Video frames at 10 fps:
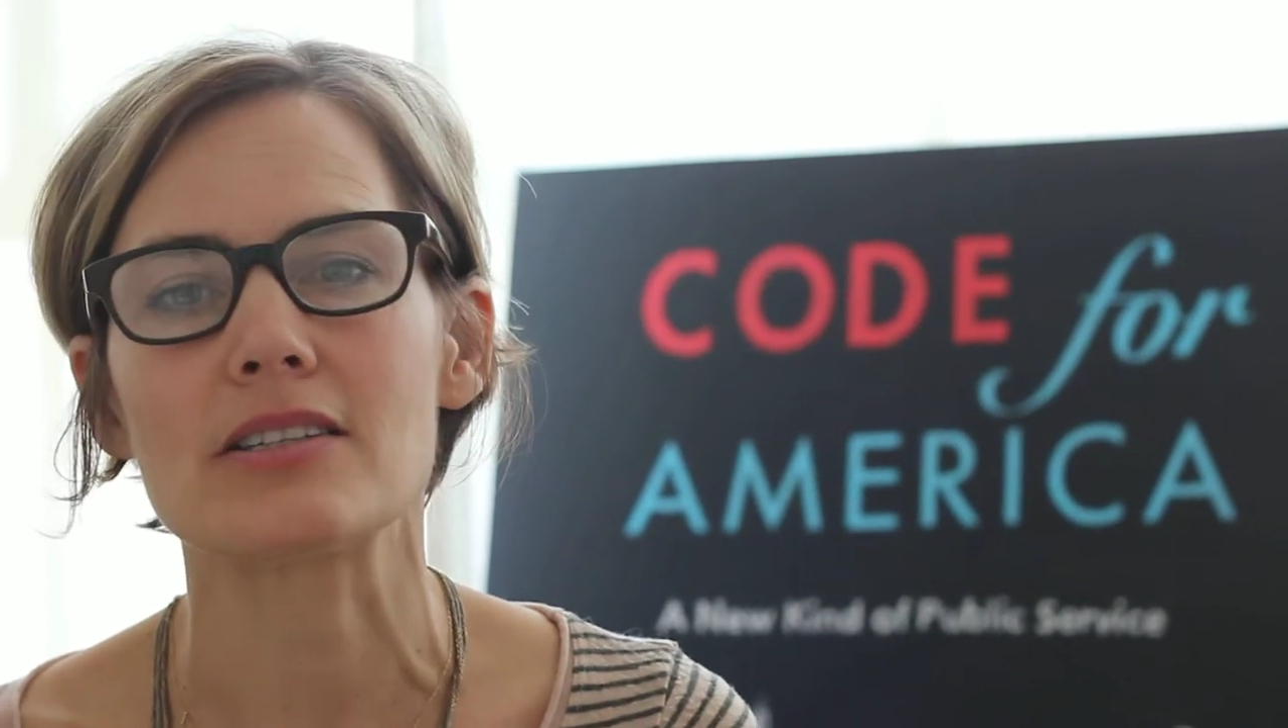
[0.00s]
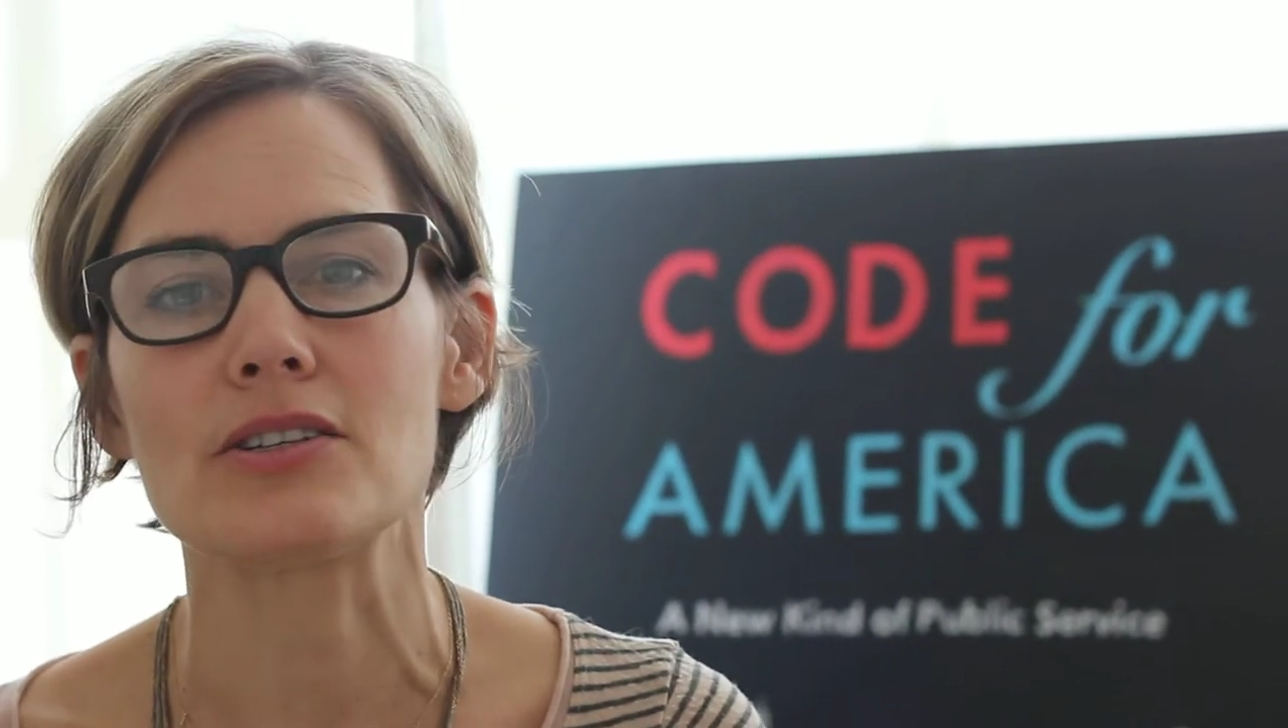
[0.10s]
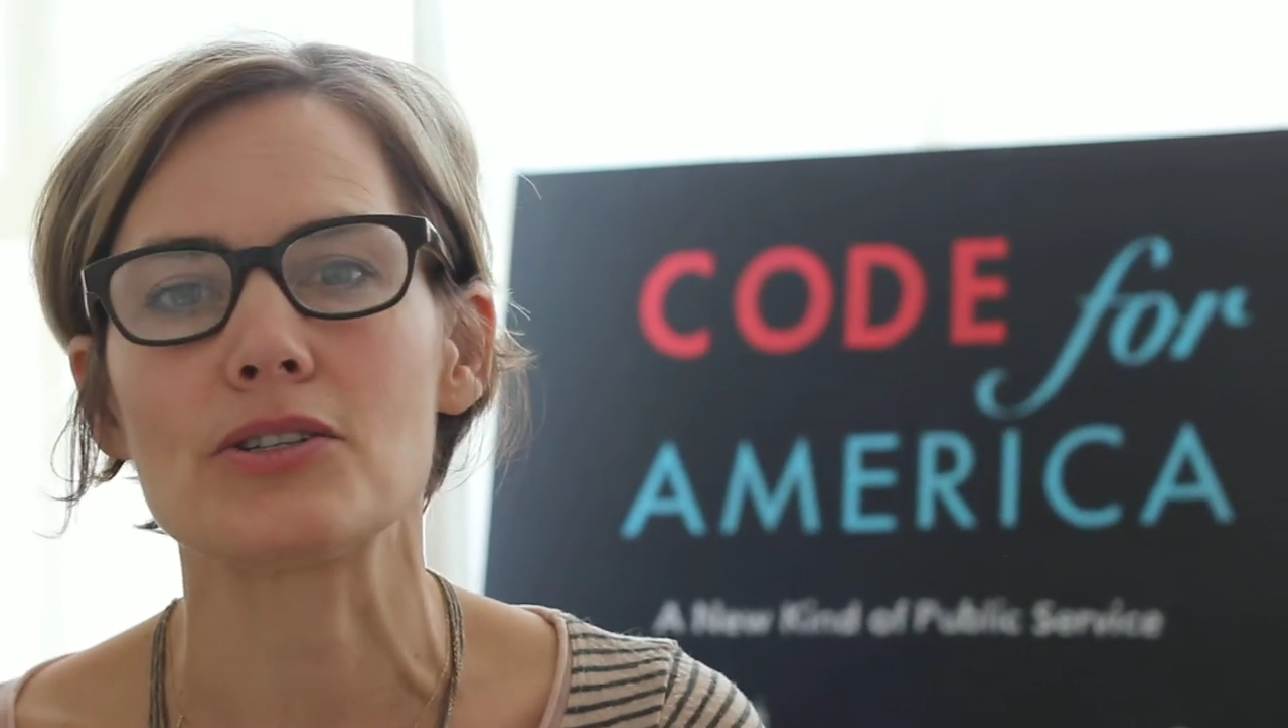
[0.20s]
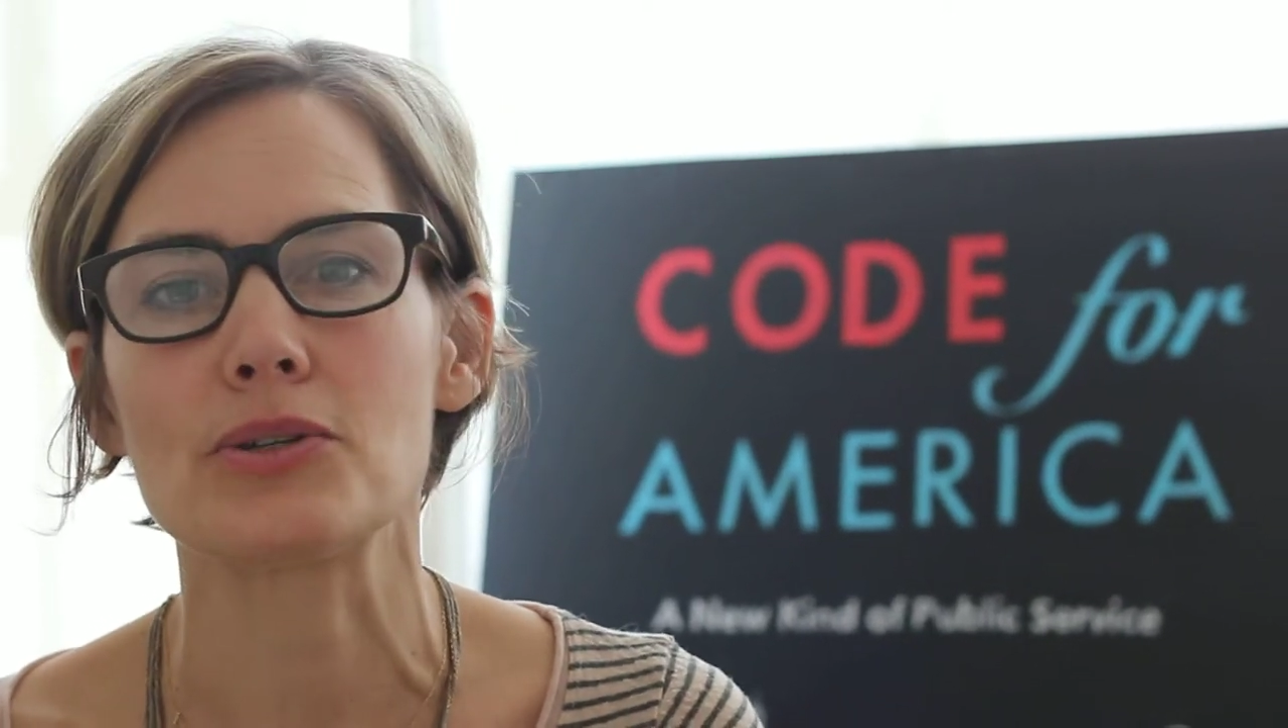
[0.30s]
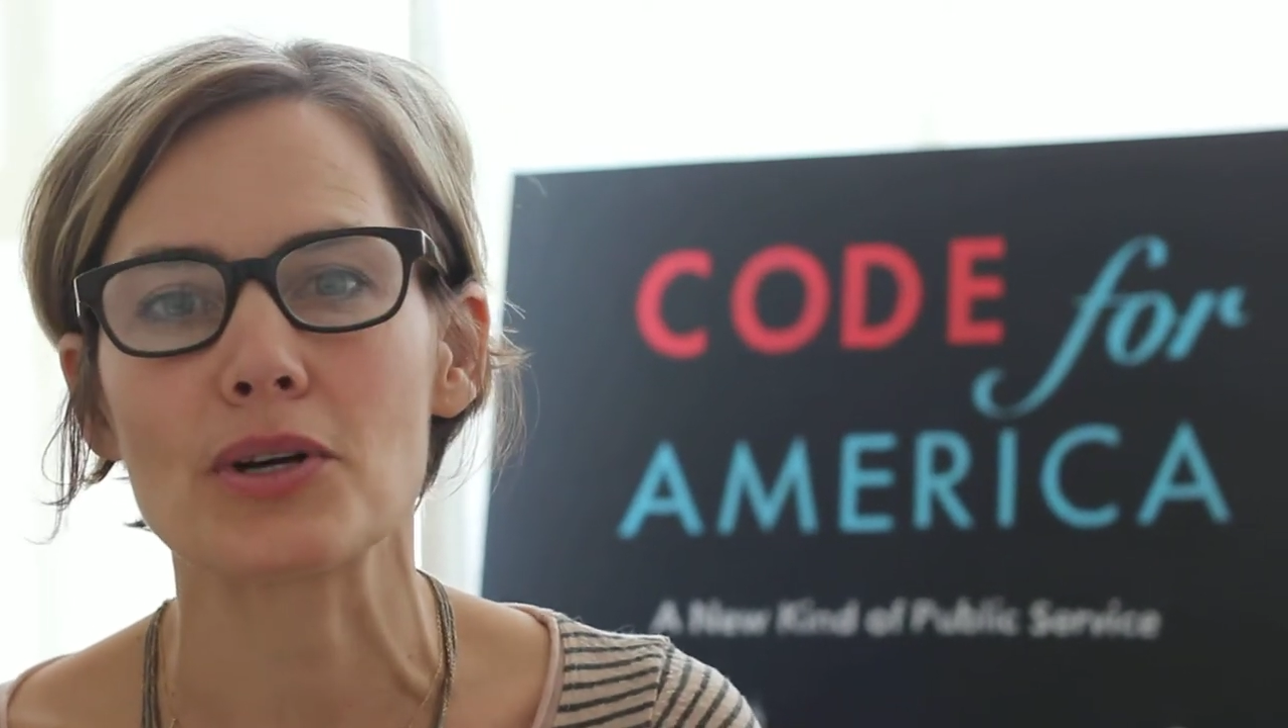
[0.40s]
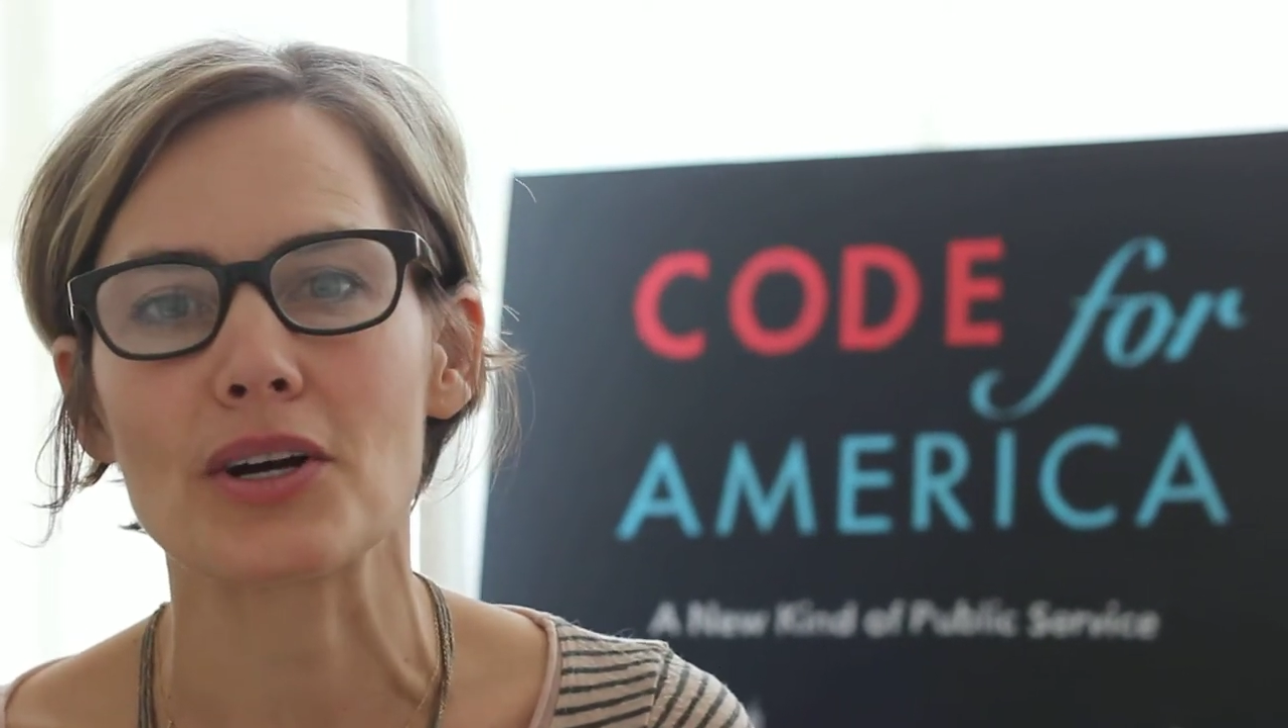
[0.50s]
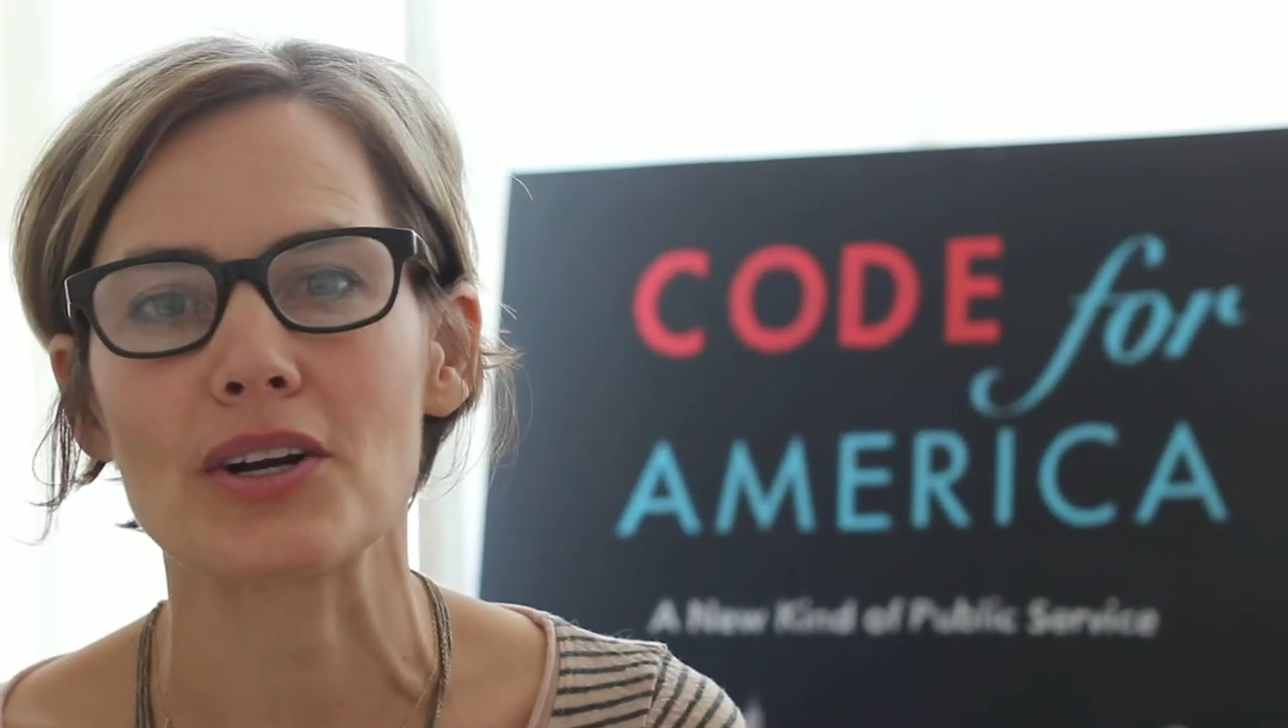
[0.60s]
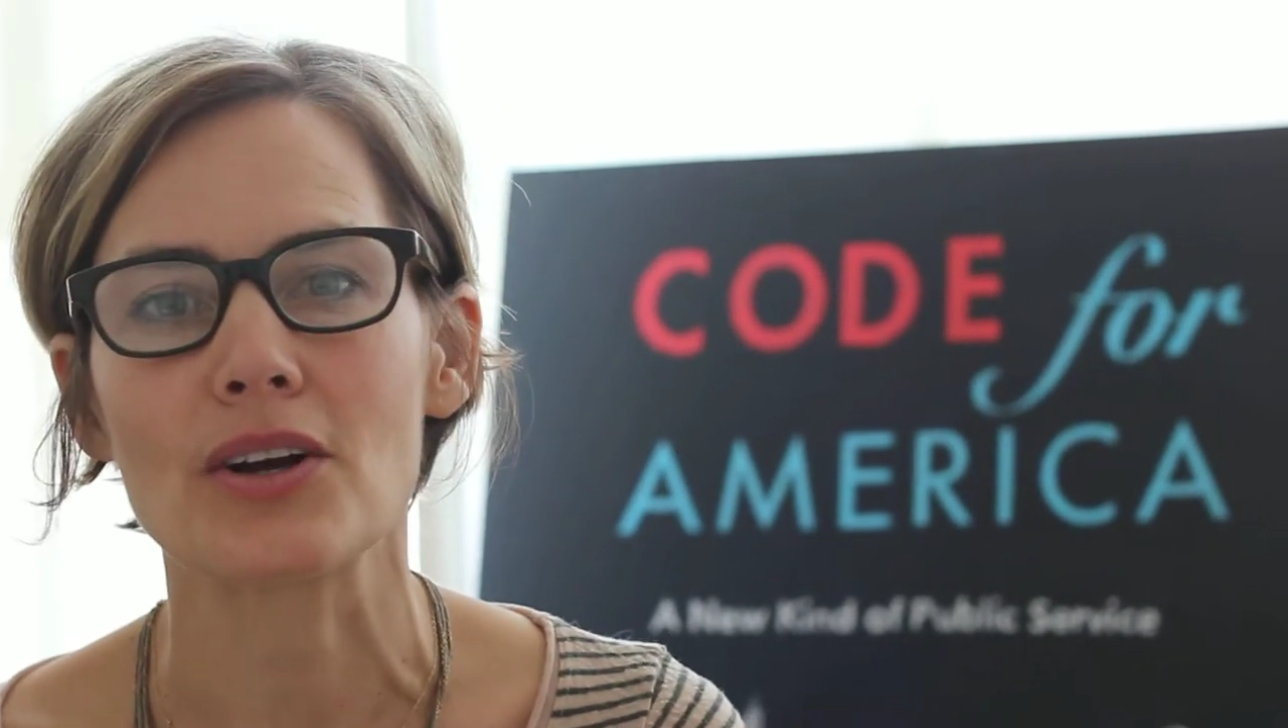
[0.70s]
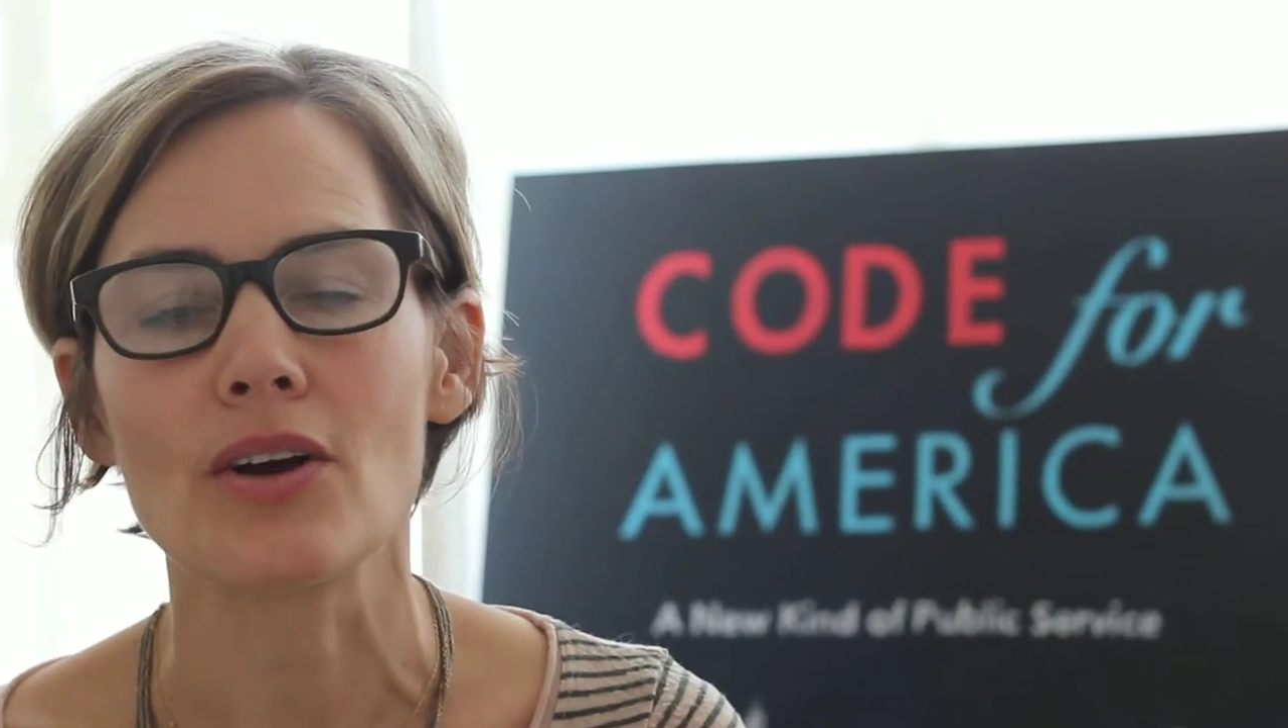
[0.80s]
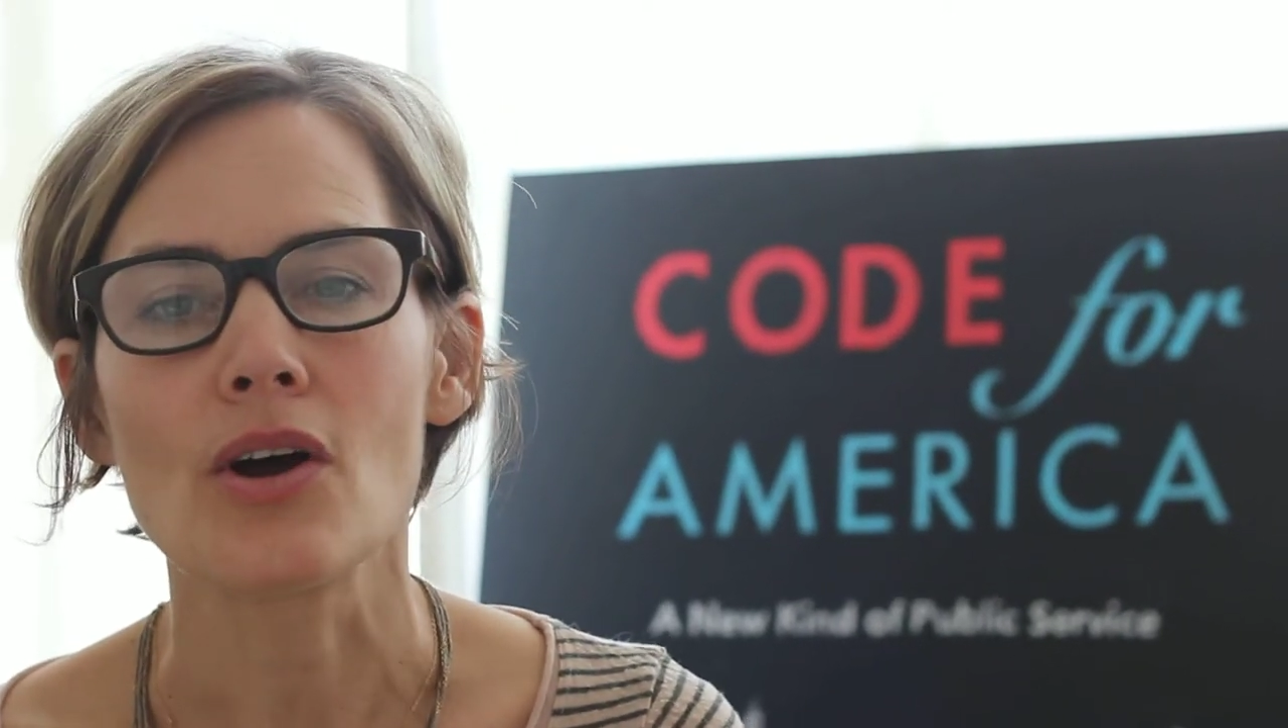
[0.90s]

endured,